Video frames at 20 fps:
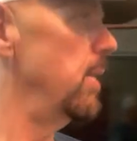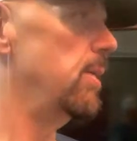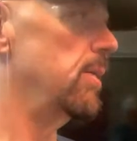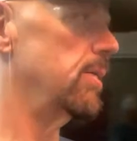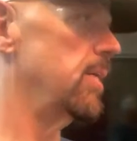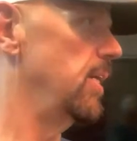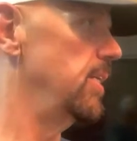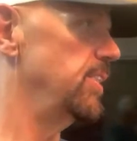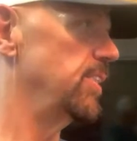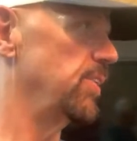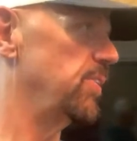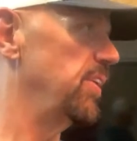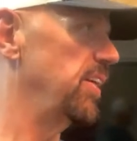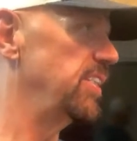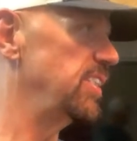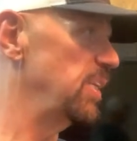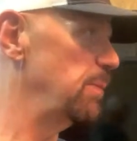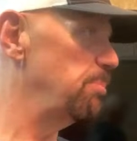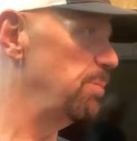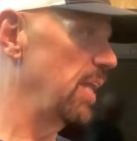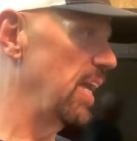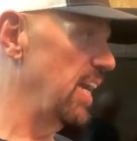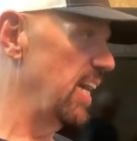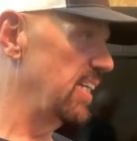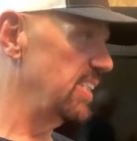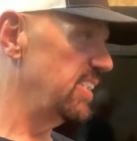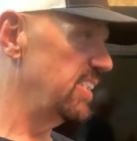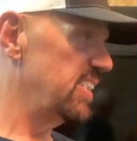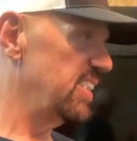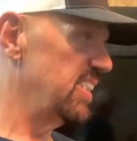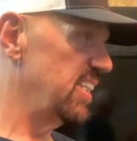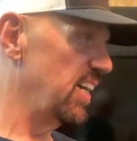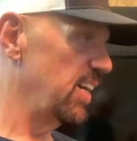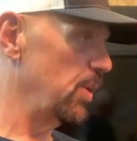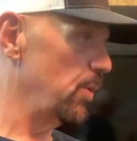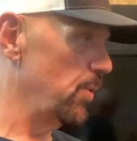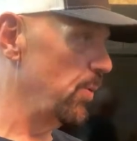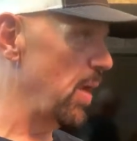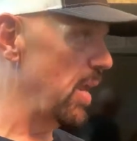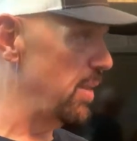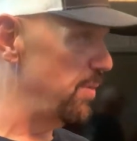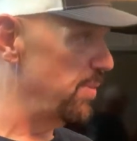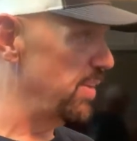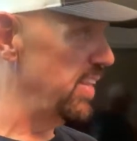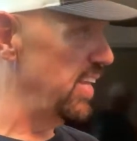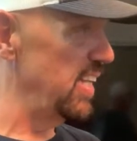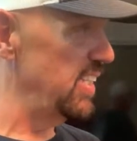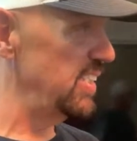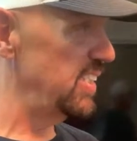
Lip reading: all kinds of crazy plans. Are you ready for this?